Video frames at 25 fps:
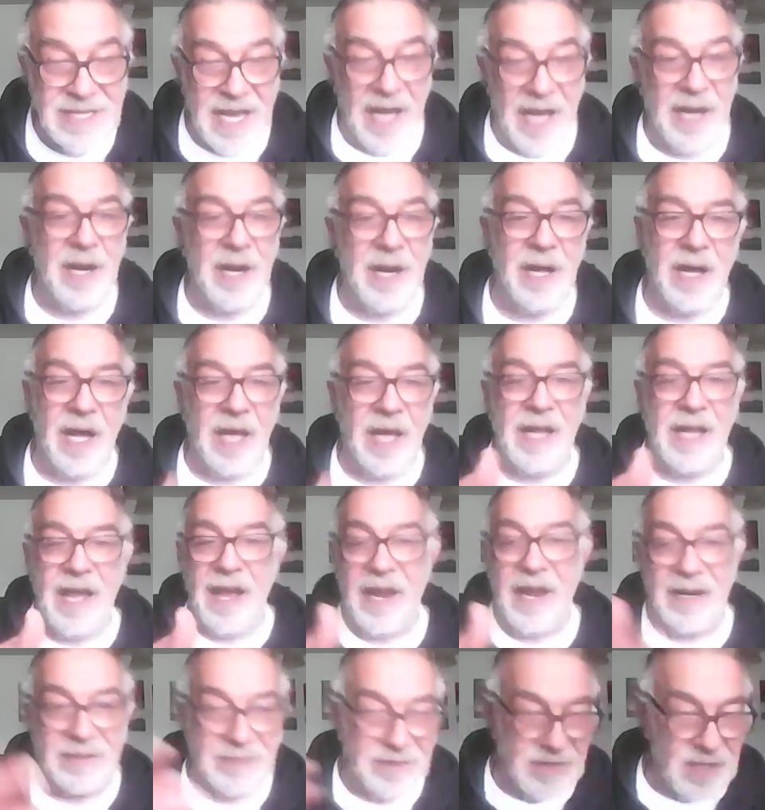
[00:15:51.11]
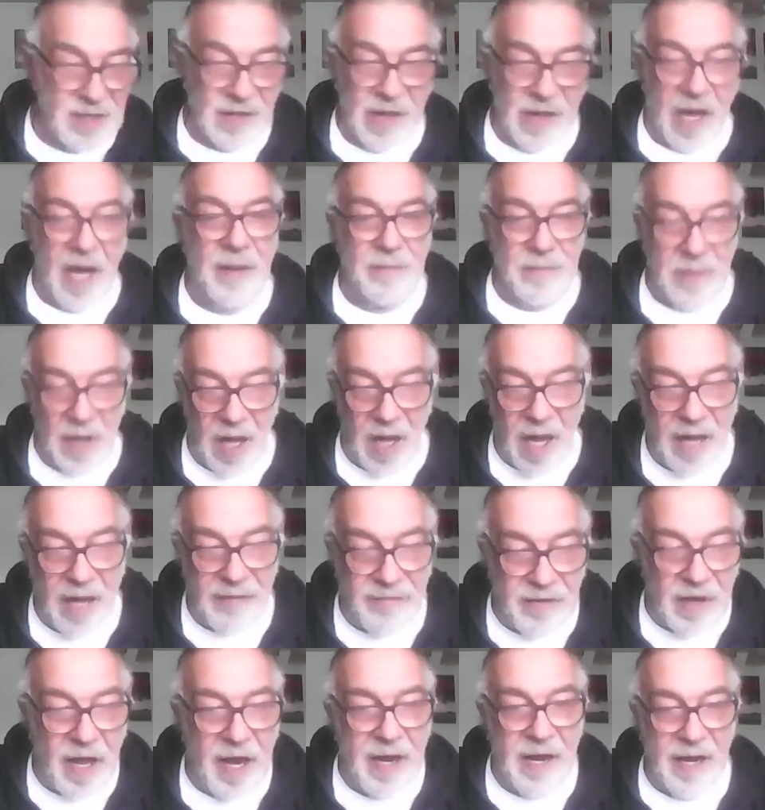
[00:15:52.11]
And again,
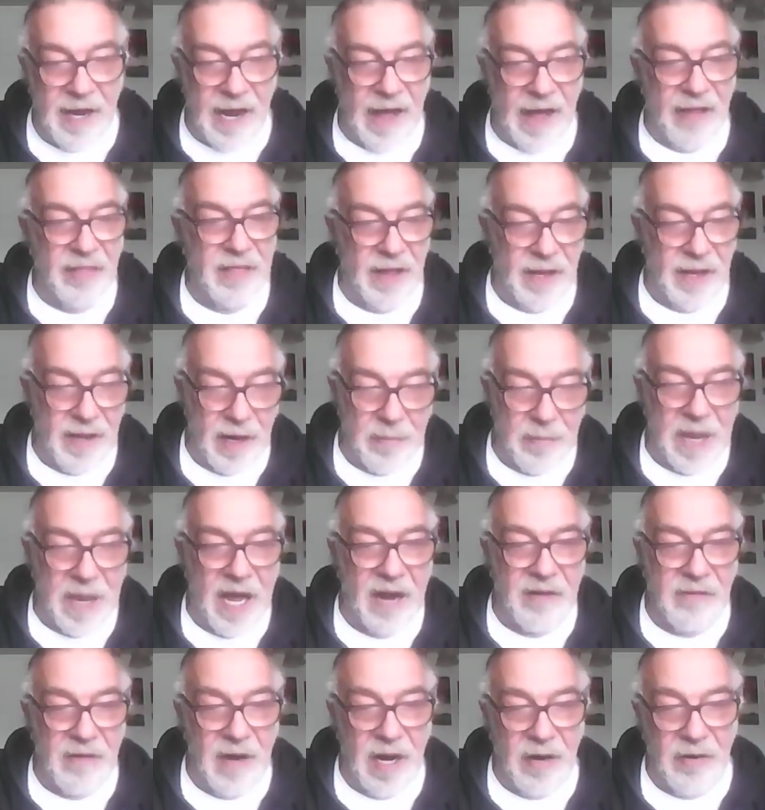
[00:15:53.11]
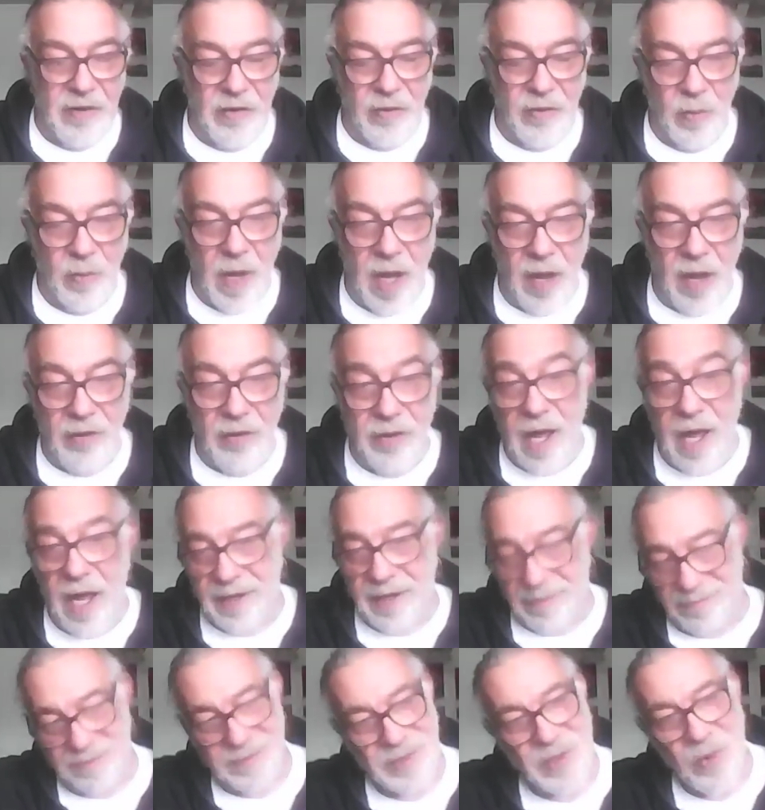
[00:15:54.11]
I've got an athletic background as well,
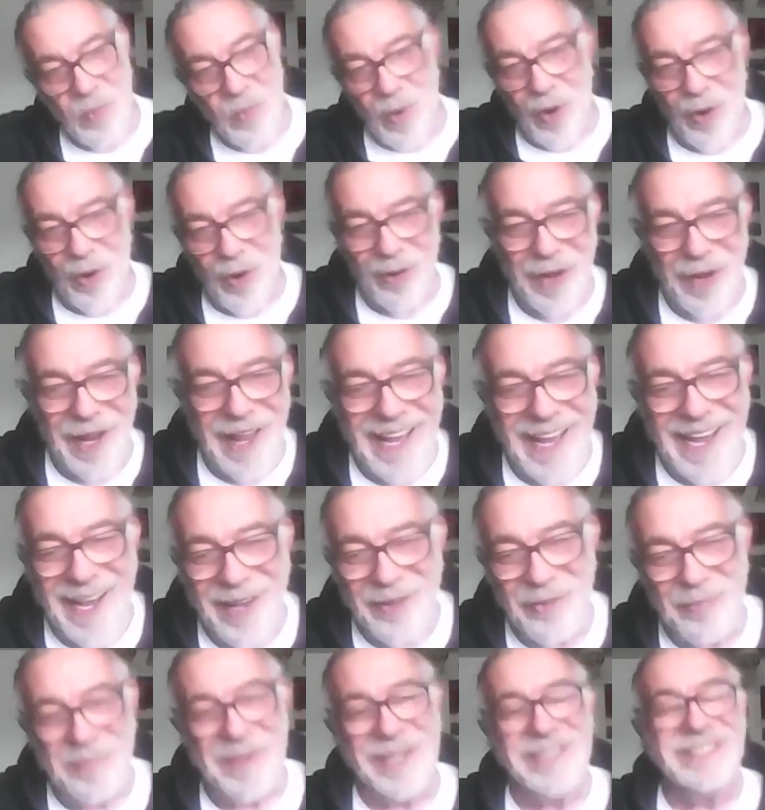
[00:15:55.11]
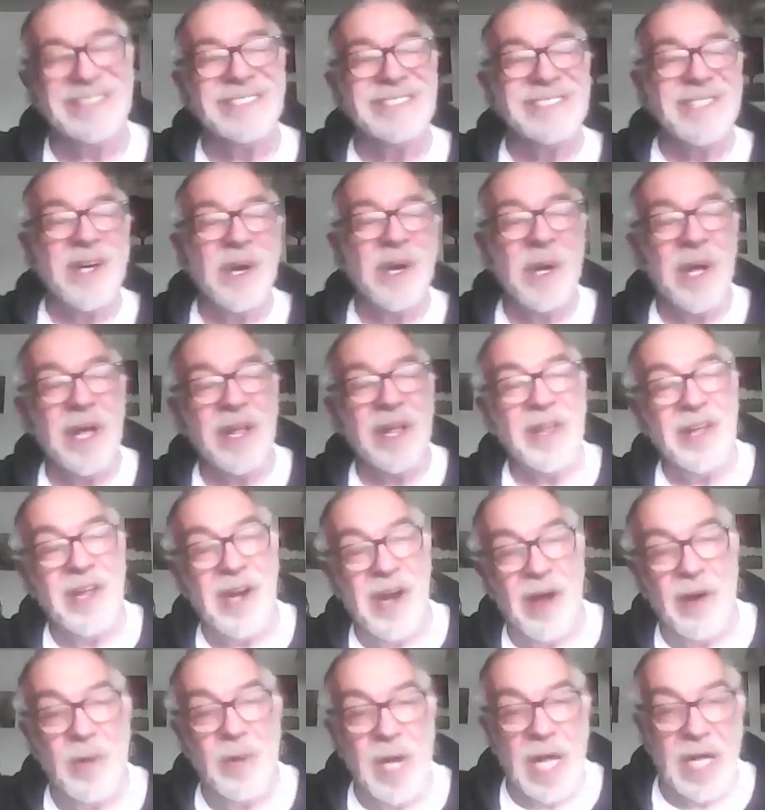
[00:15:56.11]
not world class, but
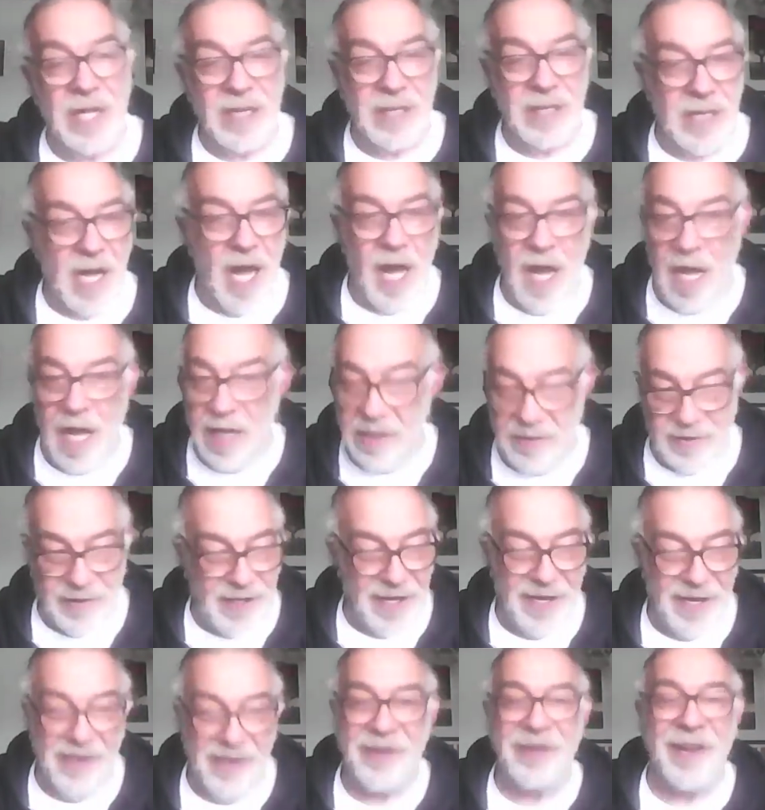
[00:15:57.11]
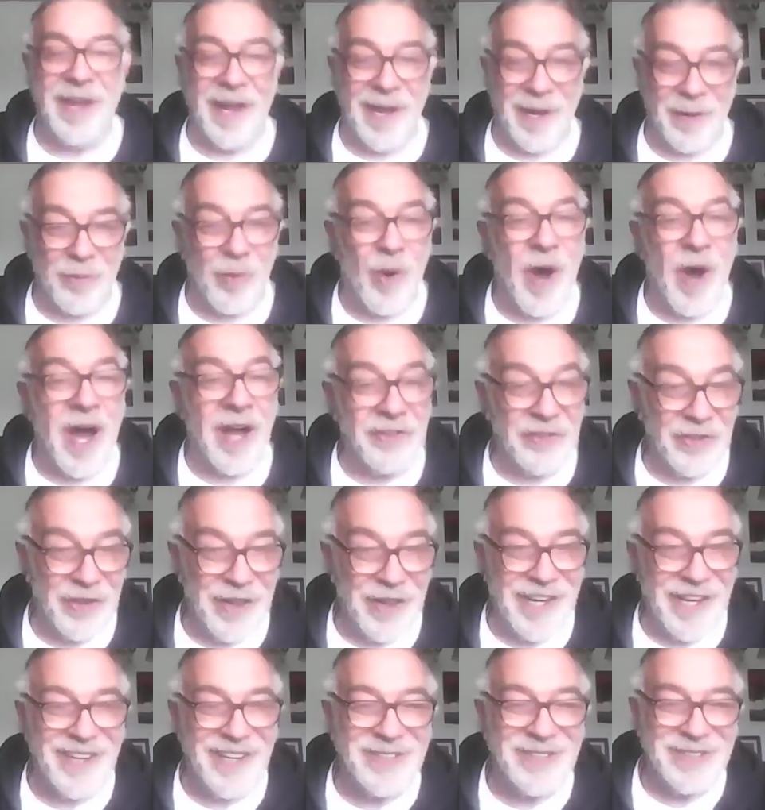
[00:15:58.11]
I said, yeah,
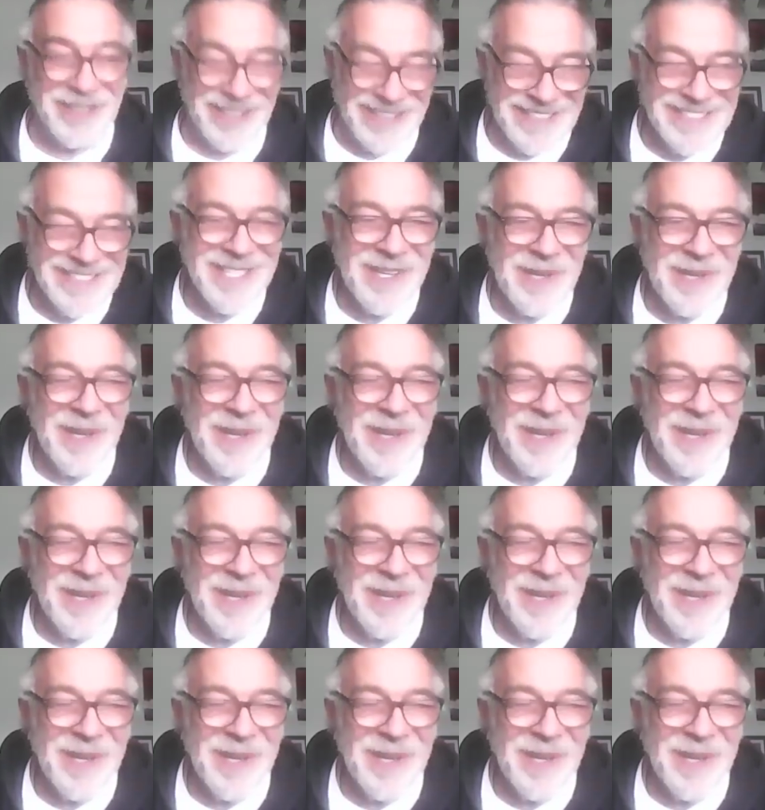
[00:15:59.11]
watch this.